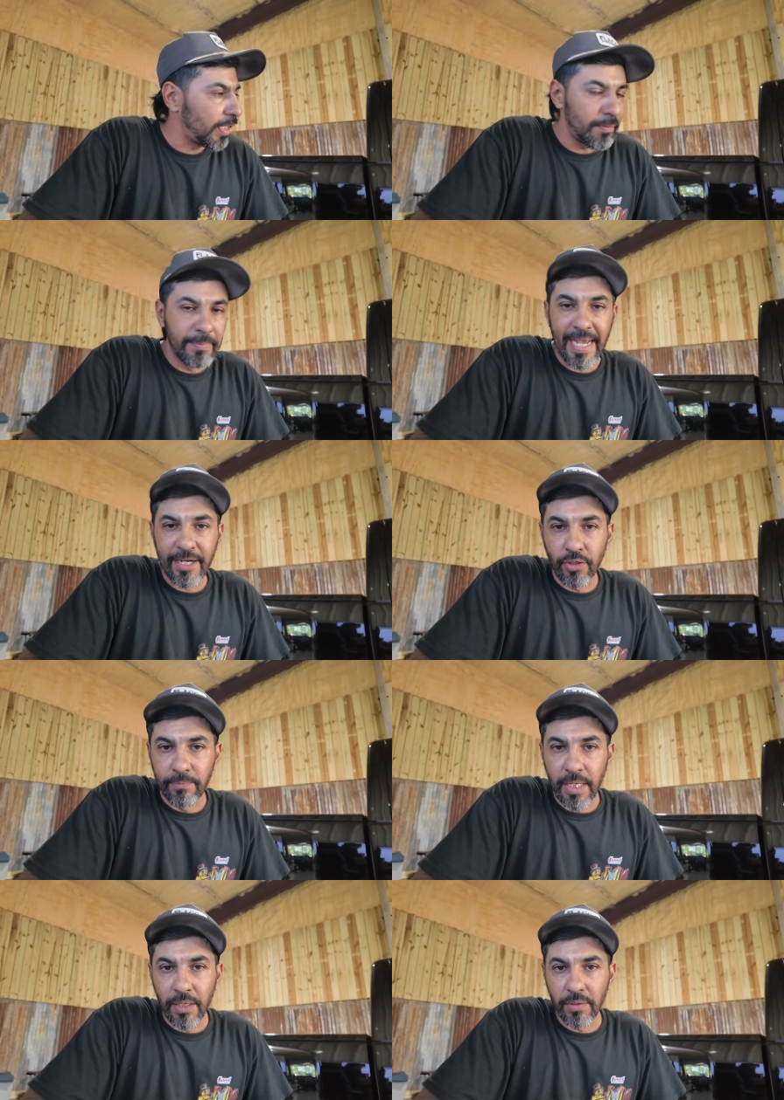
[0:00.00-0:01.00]
Manual
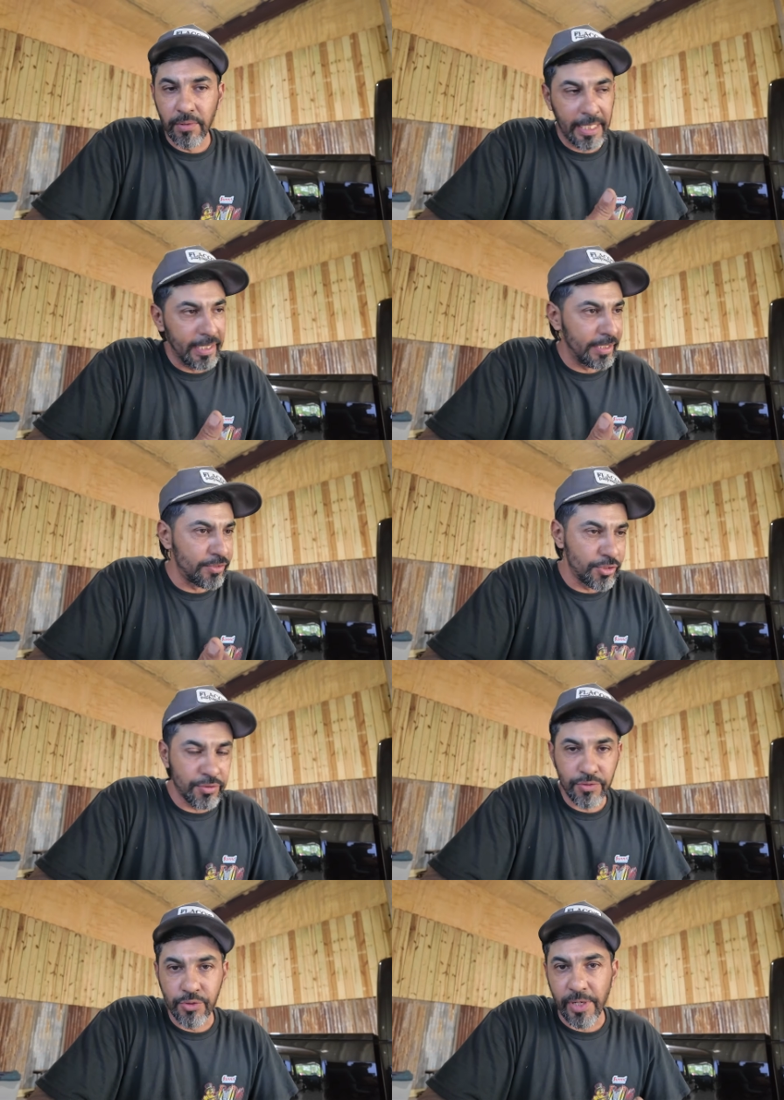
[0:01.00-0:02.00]
mode and in
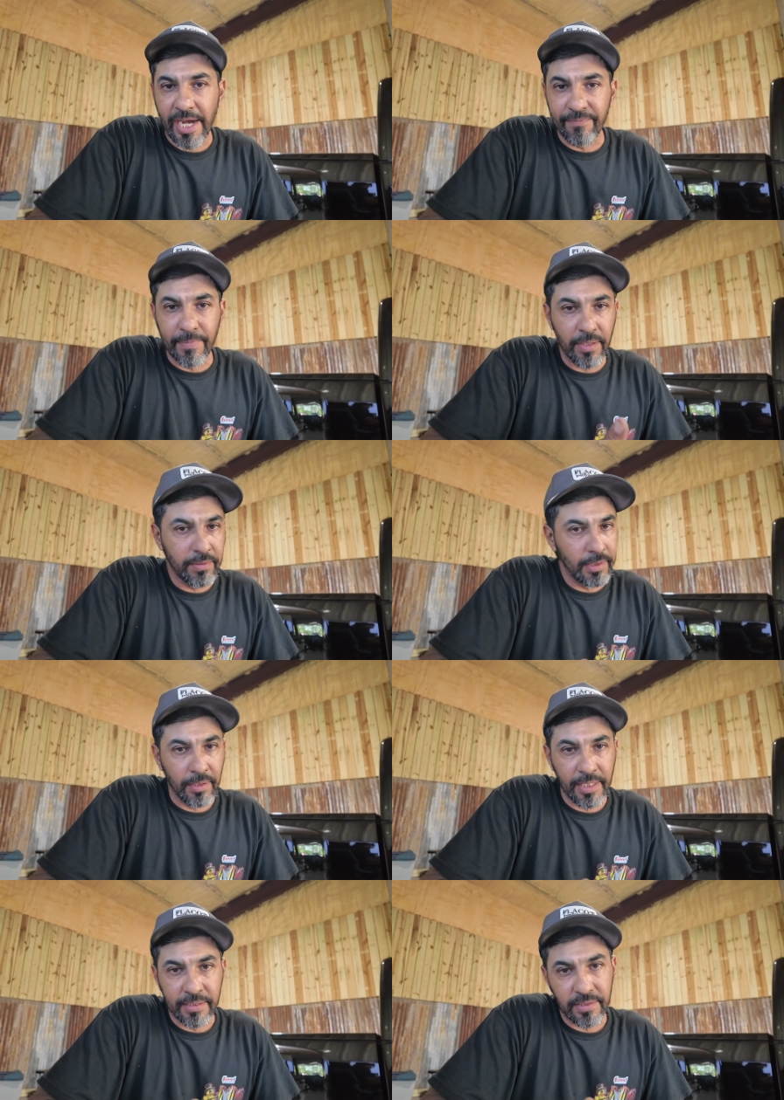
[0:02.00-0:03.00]
just drive mode,
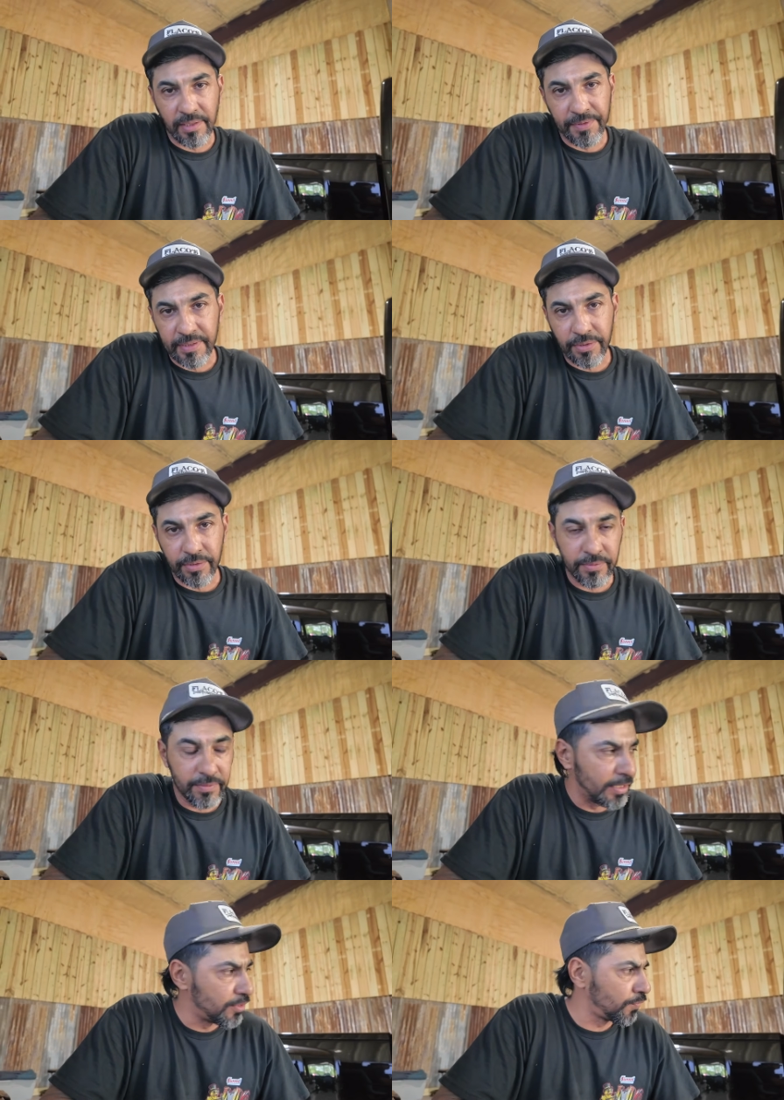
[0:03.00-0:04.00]
all that stuff, it just
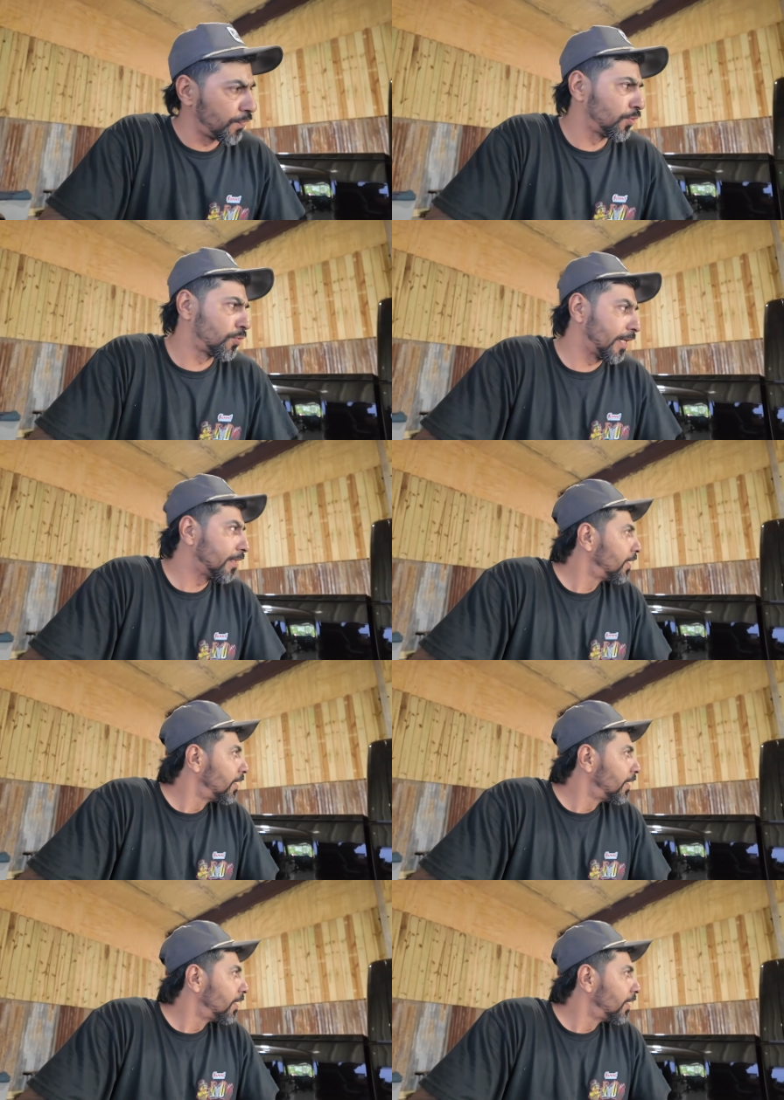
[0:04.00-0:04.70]
feels great.